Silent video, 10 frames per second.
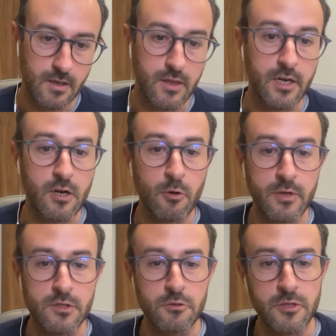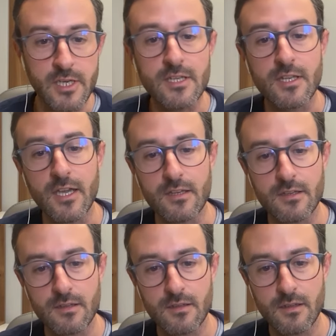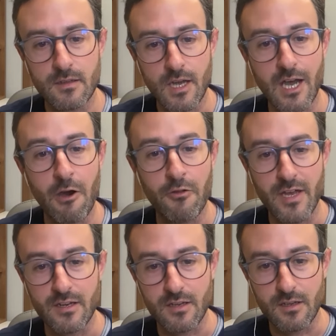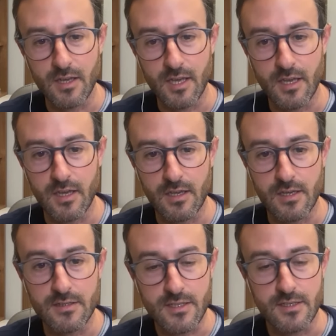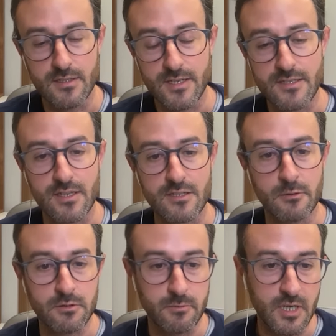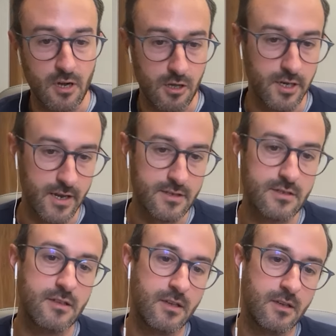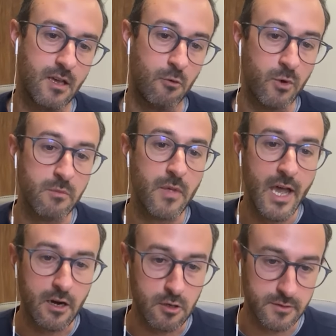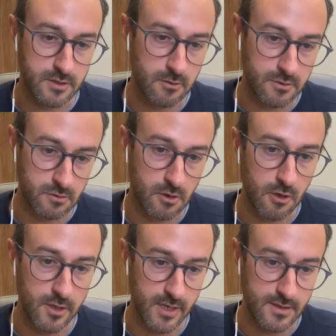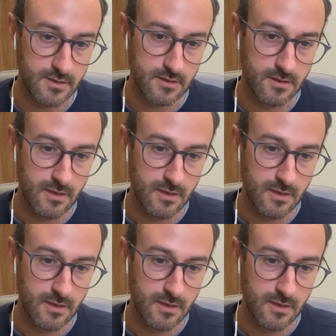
that are going to dictate how that intestine is going to be colonized and what microbes are going to colonize,